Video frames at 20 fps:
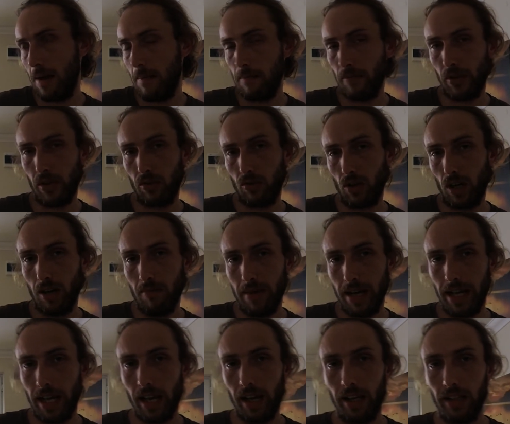just try to
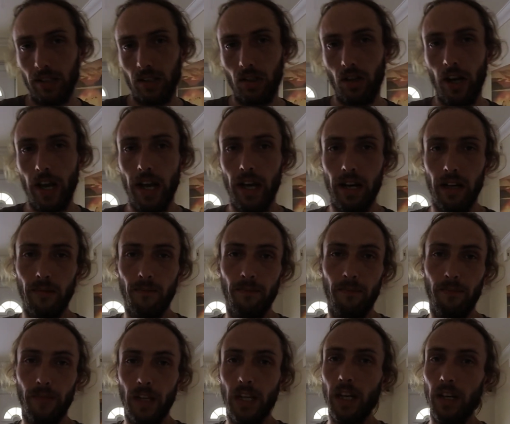make it exciting and
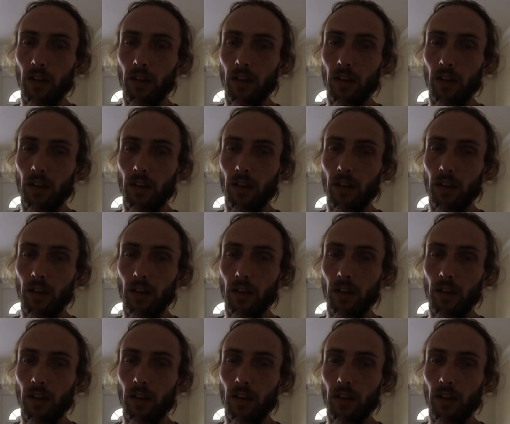get